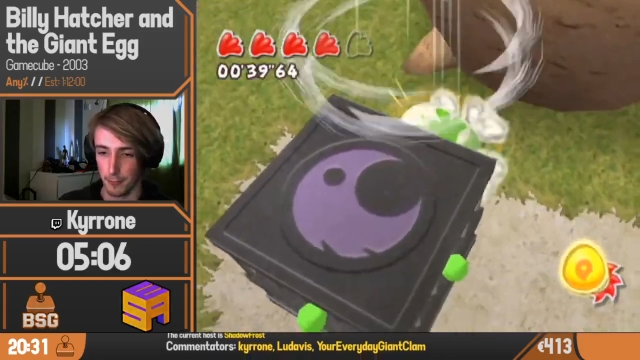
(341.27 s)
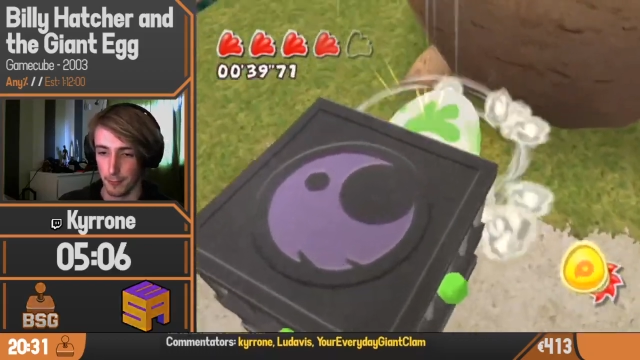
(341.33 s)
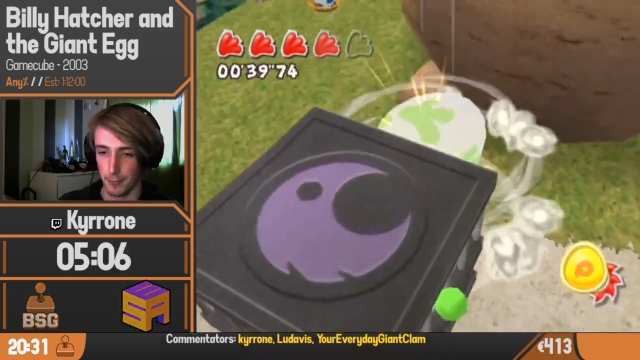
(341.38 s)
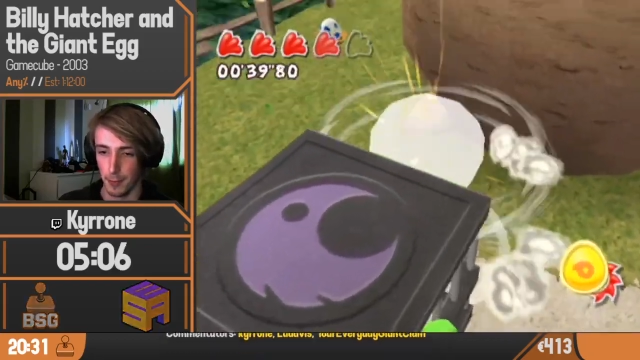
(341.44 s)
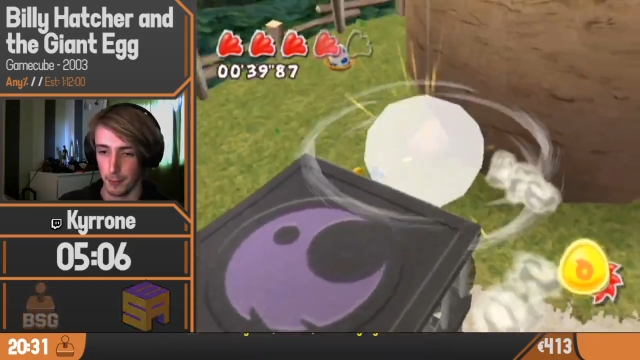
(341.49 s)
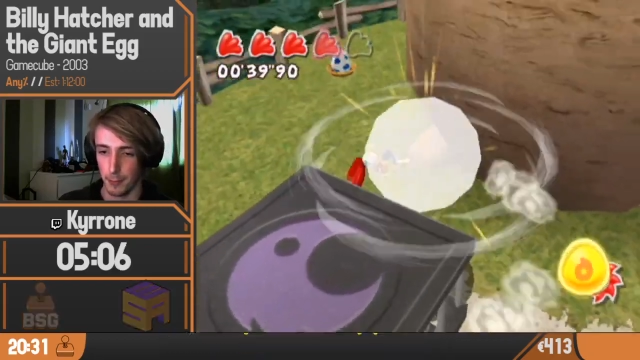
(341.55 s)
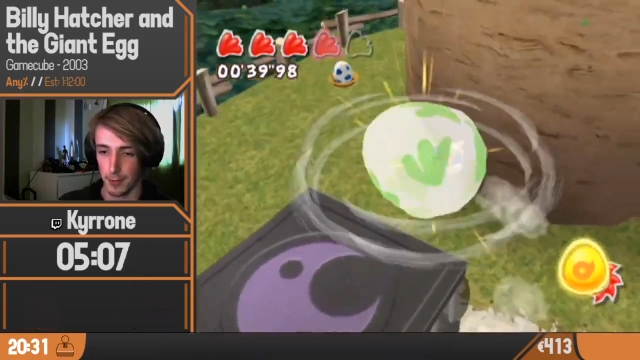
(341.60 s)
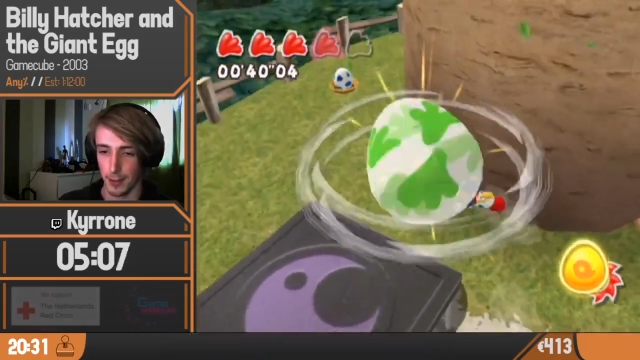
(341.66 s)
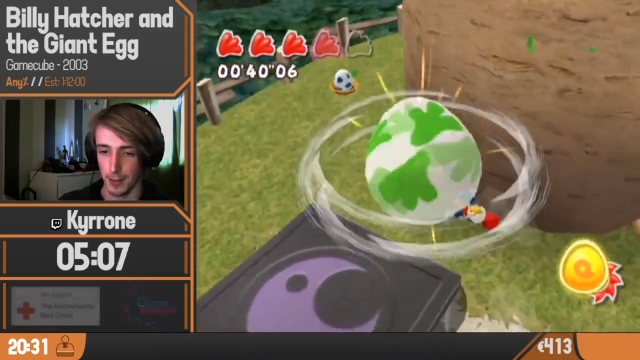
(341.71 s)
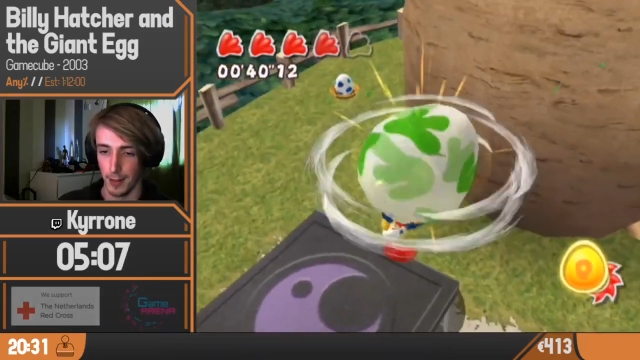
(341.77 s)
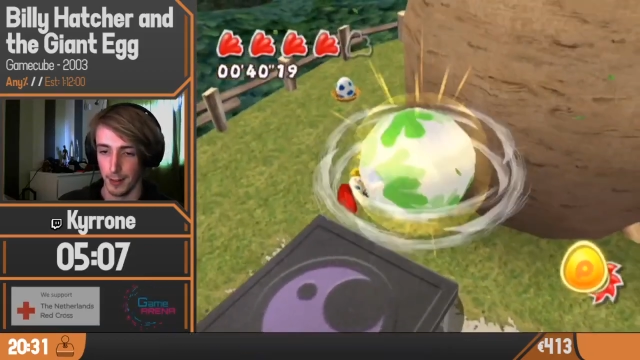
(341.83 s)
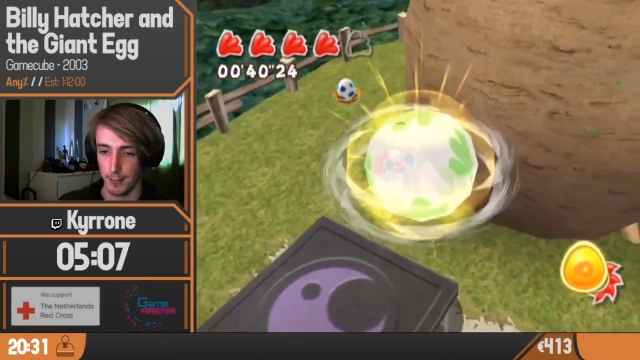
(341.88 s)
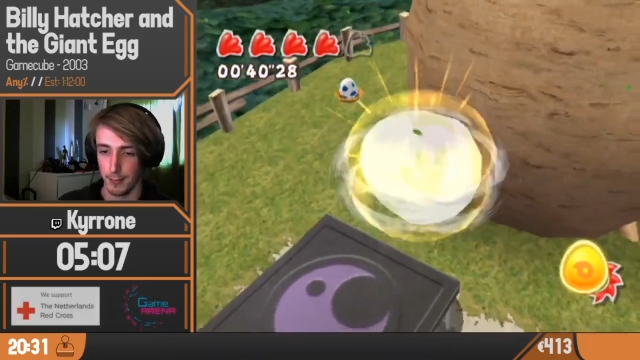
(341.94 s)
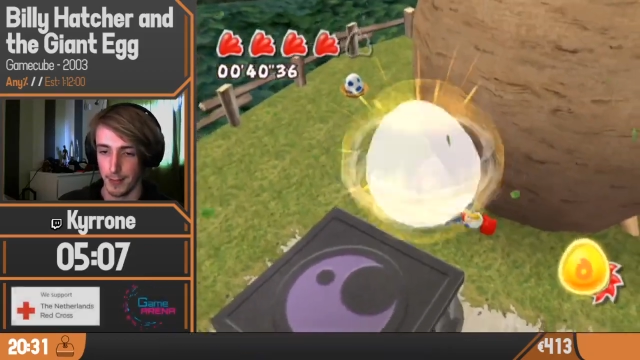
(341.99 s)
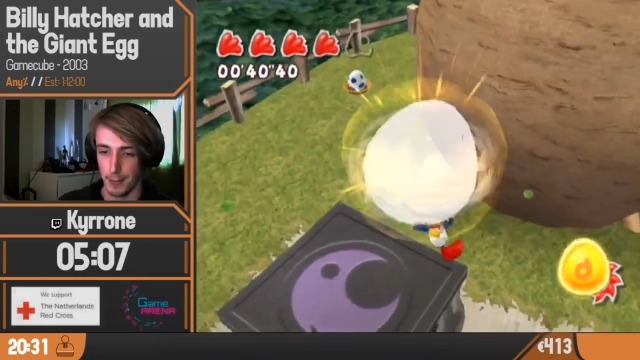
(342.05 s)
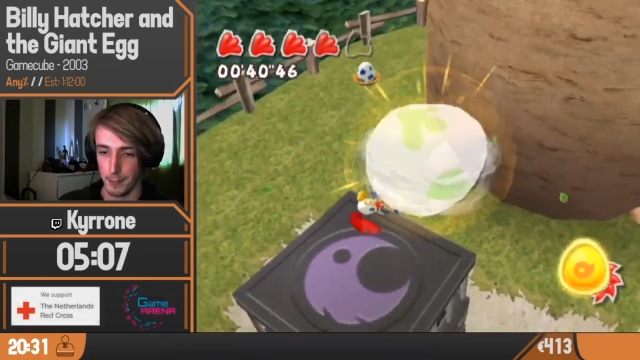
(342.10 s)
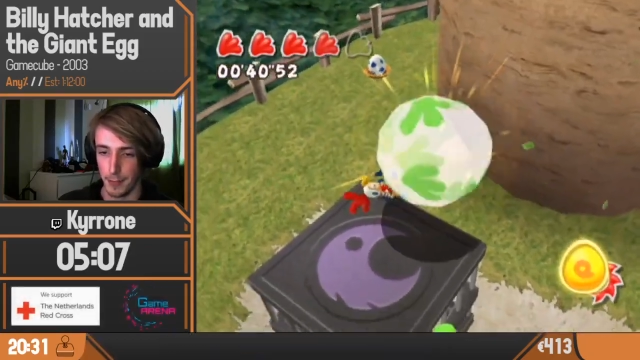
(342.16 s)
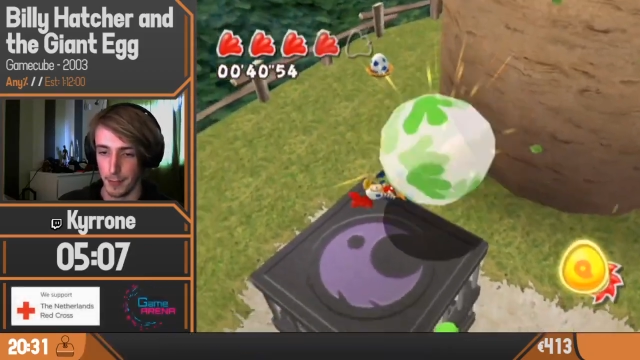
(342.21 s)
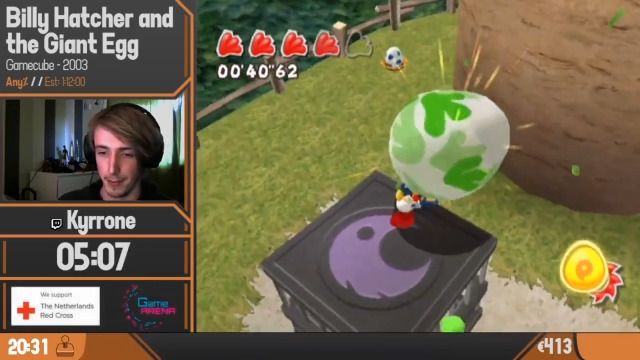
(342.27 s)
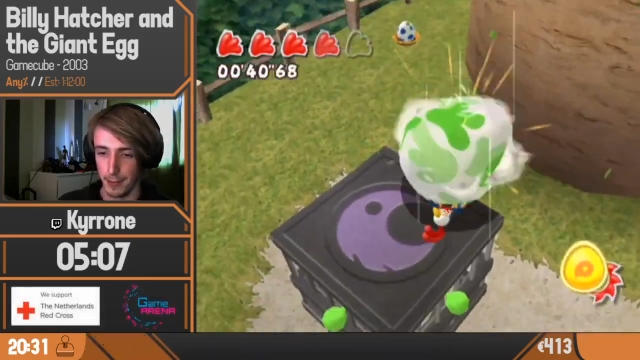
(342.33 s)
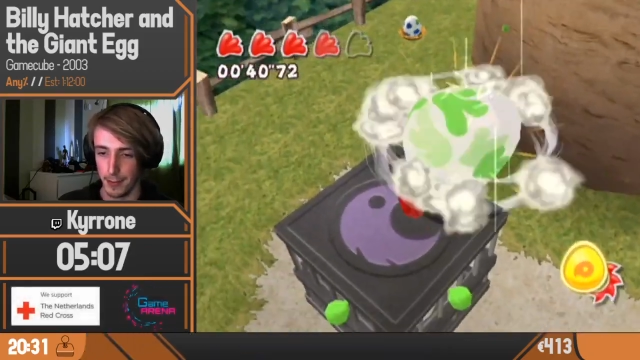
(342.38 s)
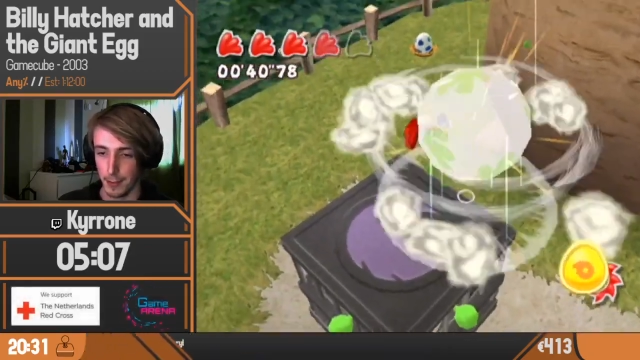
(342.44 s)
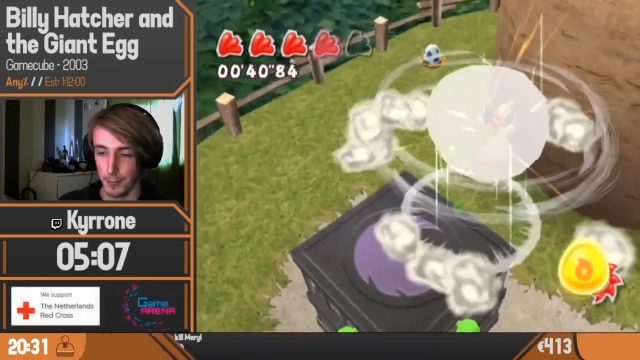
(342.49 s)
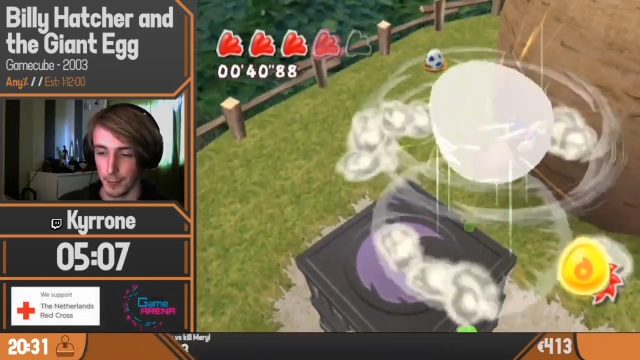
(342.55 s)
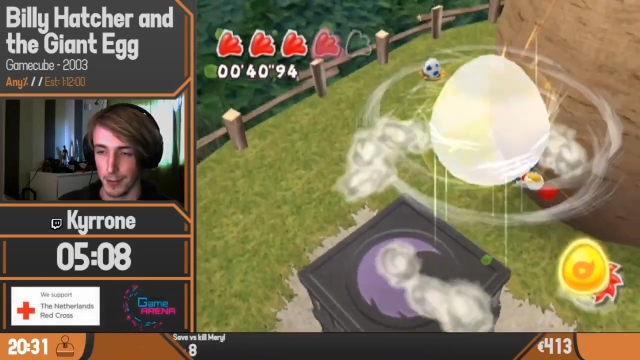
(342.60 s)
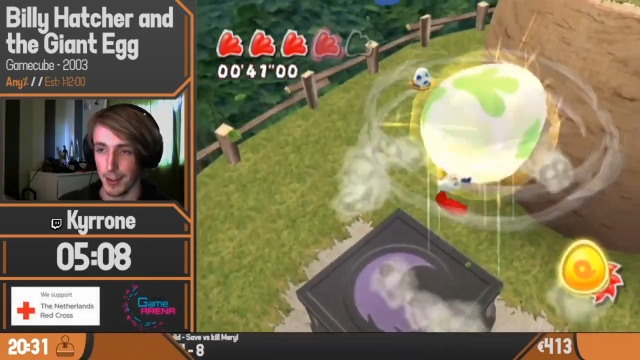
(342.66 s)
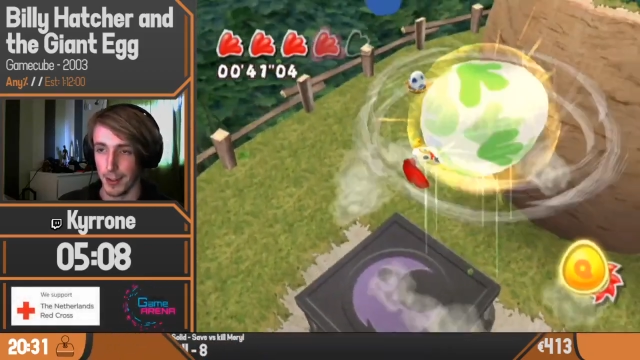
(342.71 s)
Oh, I never messed this
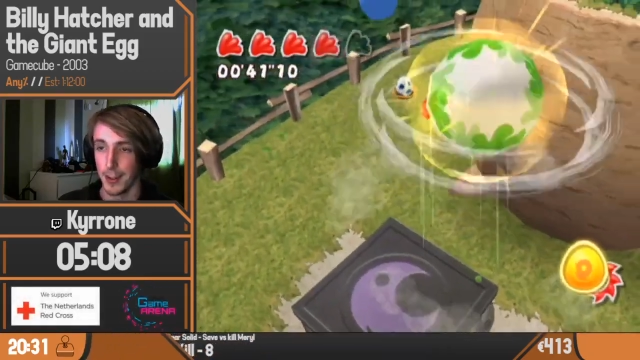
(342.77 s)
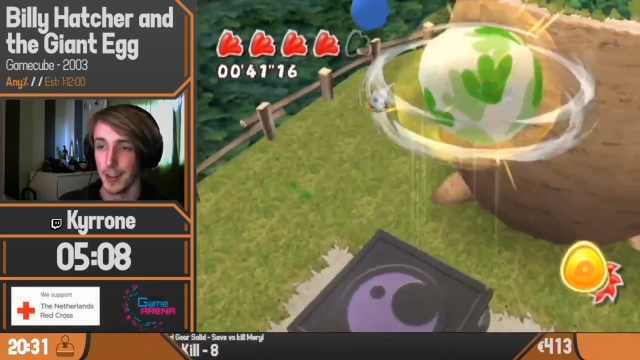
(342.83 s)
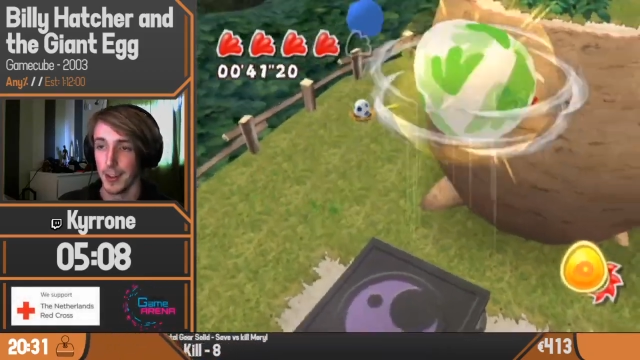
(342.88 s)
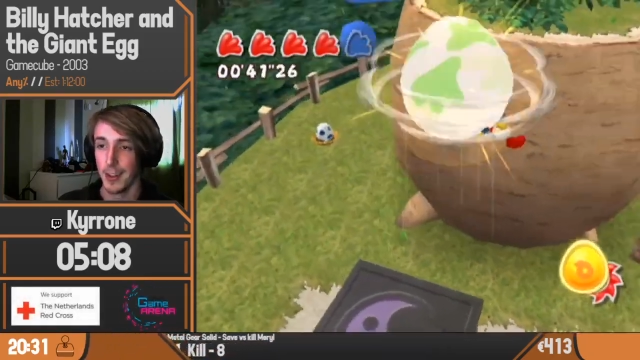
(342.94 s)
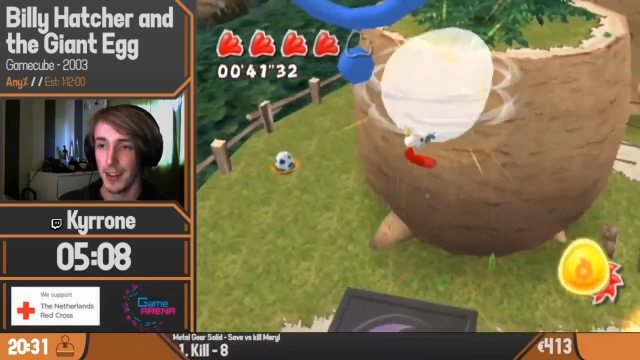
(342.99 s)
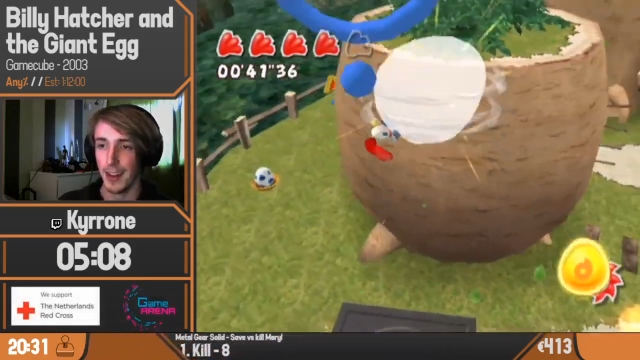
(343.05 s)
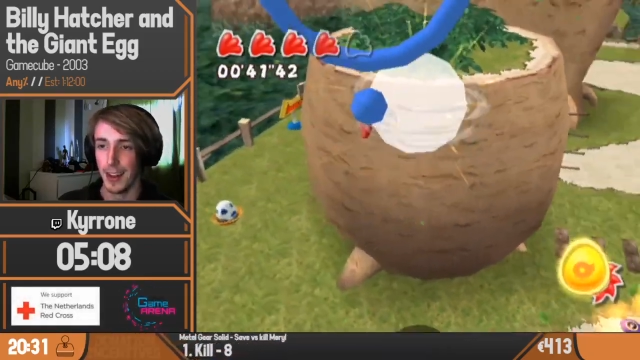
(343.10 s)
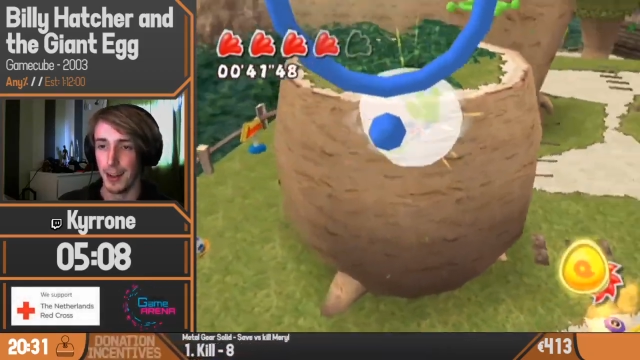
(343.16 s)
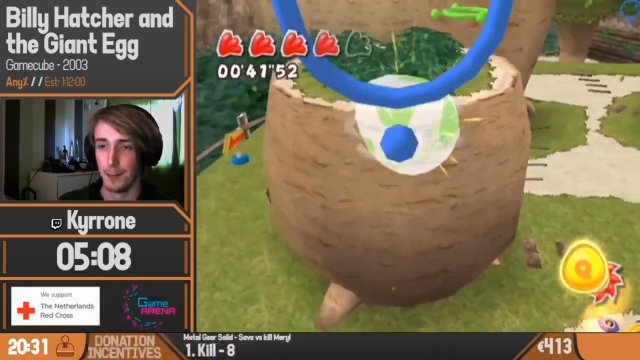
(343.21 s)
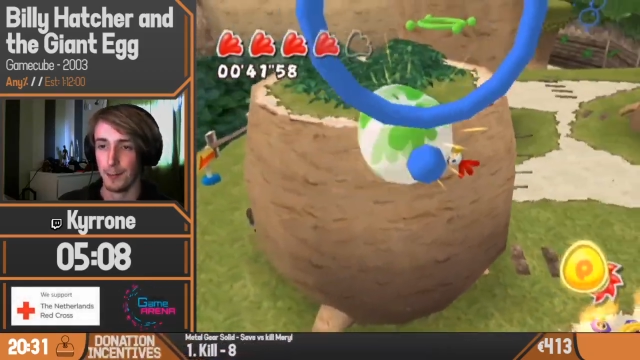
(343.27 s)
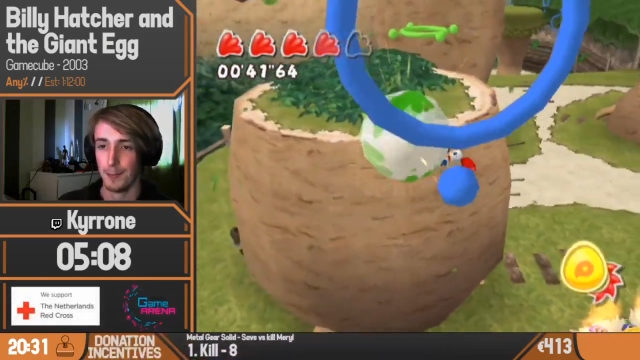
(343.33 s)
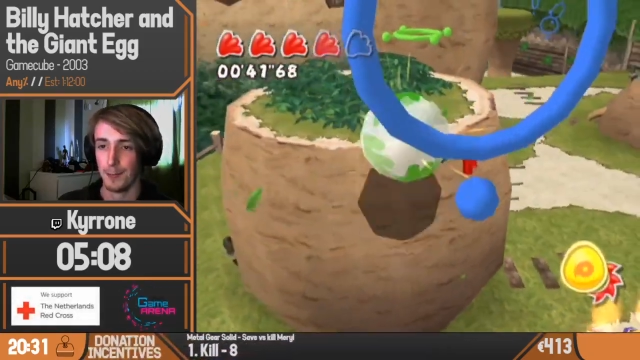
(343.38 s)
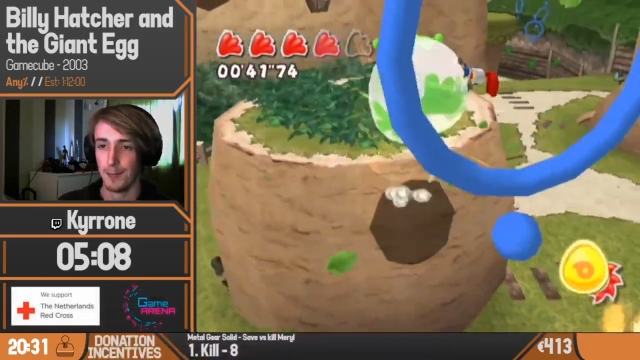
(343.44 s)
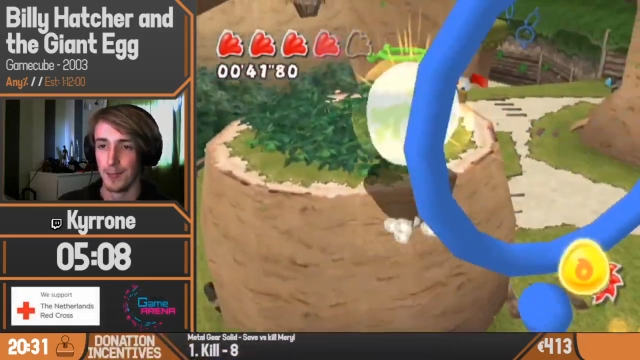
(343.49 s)
up. Okay.